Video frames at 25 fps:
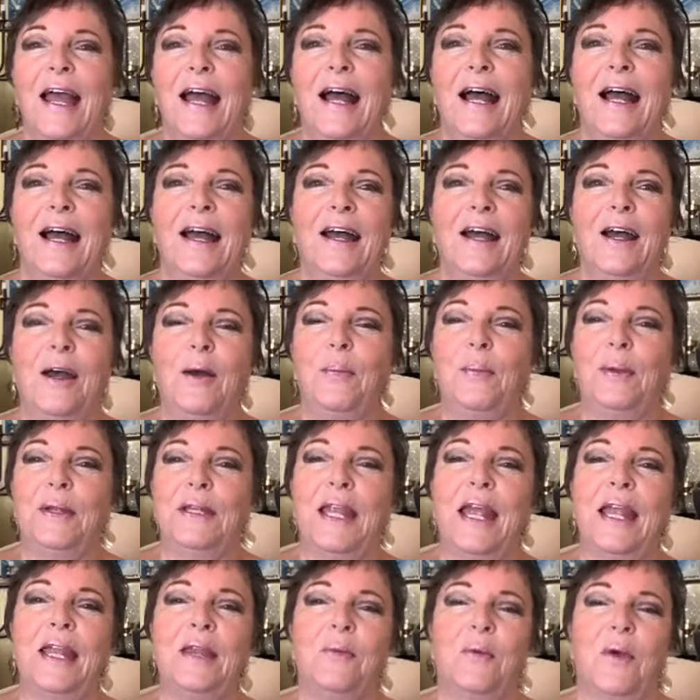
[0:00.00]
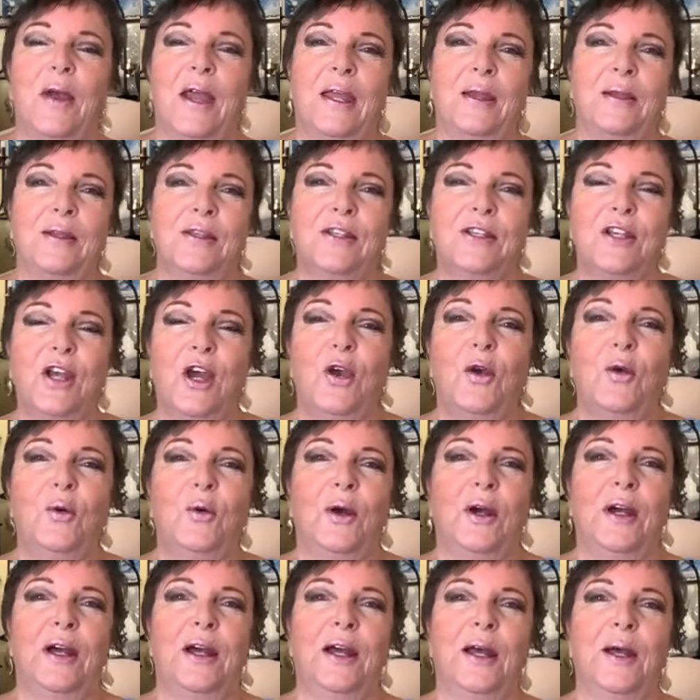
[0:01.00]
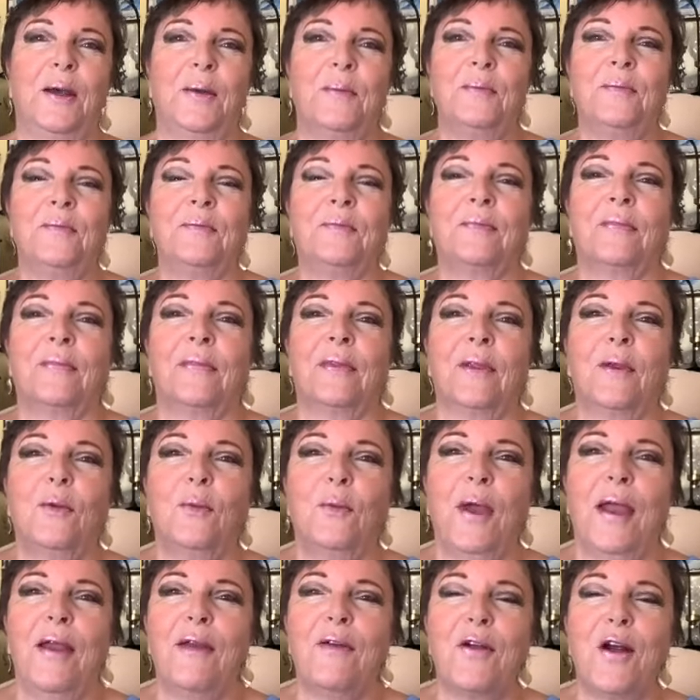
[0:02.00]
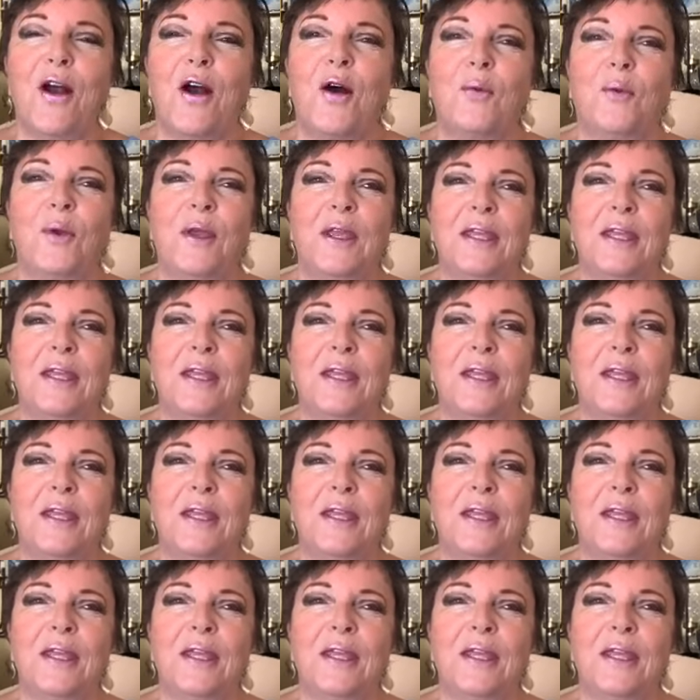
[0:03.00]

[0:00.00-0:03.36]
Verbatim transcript: Uh, but anyway, so um, where are we?